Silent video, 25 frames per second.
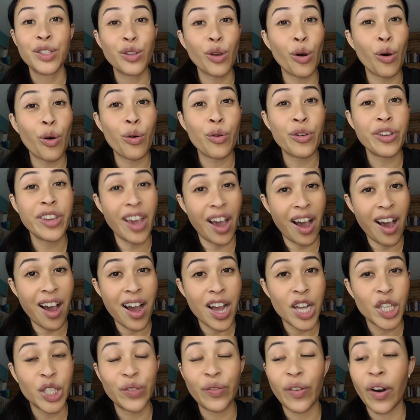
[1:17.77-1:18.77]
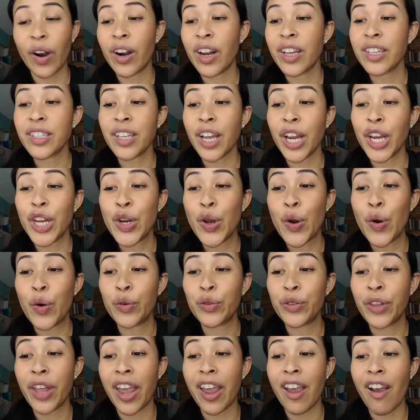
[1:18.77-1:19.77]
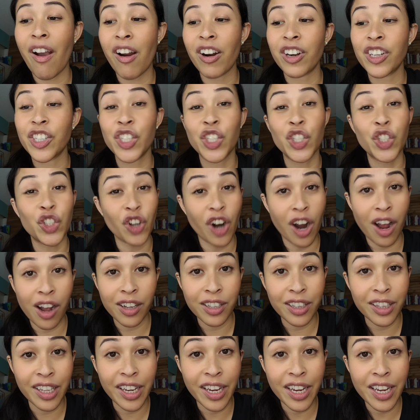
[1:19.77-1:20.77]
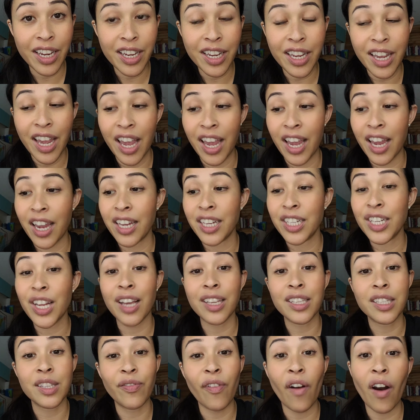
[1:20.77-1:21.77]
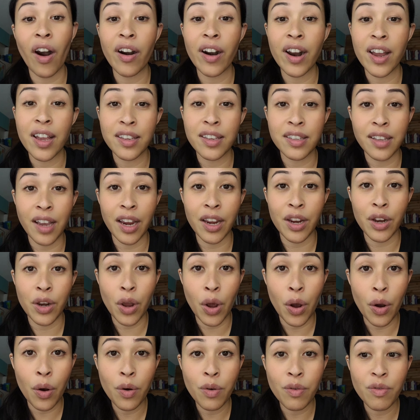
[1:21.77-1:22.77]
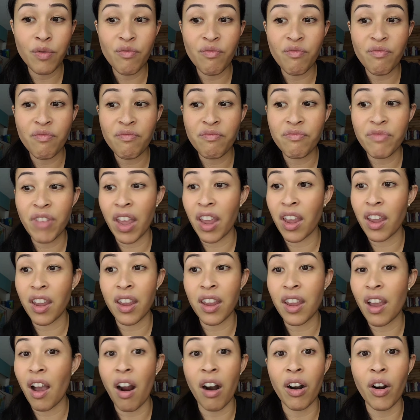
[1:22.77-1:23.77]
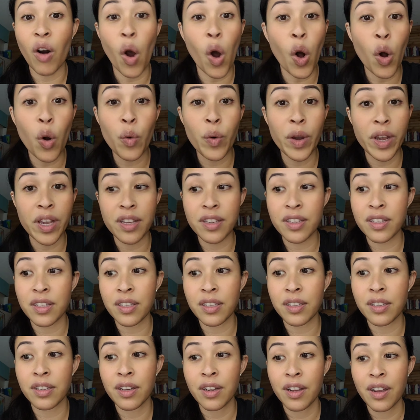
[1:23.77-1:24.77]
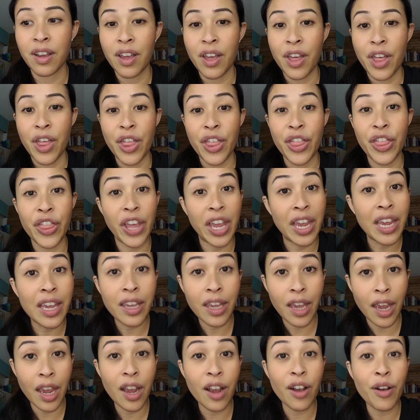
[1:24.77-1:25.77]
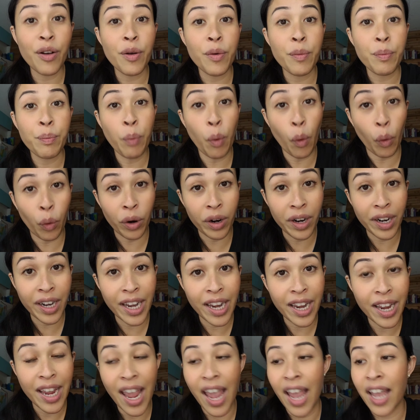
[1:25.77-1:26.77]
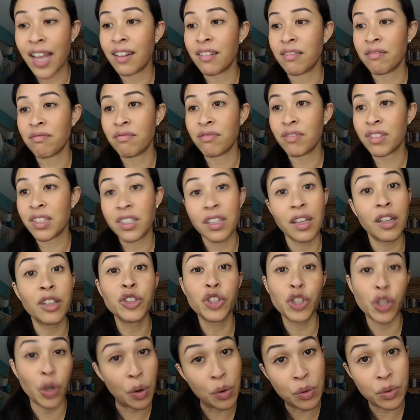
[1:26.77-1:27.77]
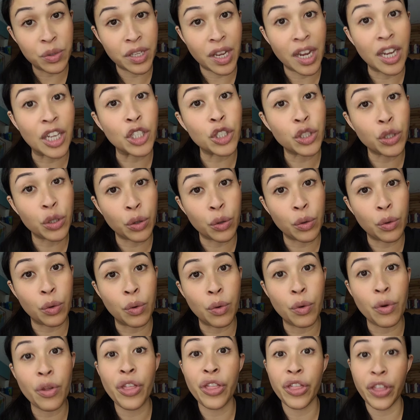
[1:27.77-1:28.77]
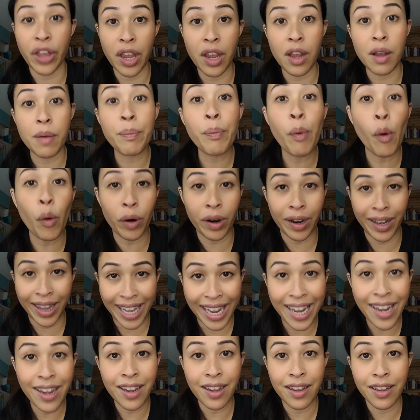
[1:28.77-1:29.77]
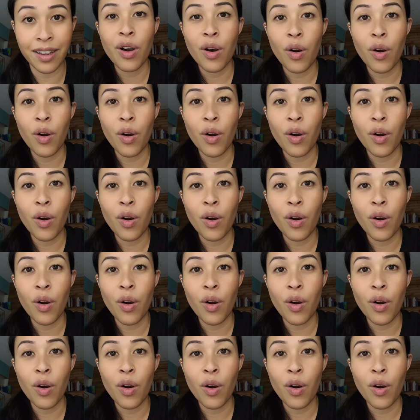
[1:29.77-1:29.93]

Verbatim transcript: So yeah, as far as I know, they are struggling. And as far as I know, they are always thinking poorly and still choosing to think poorly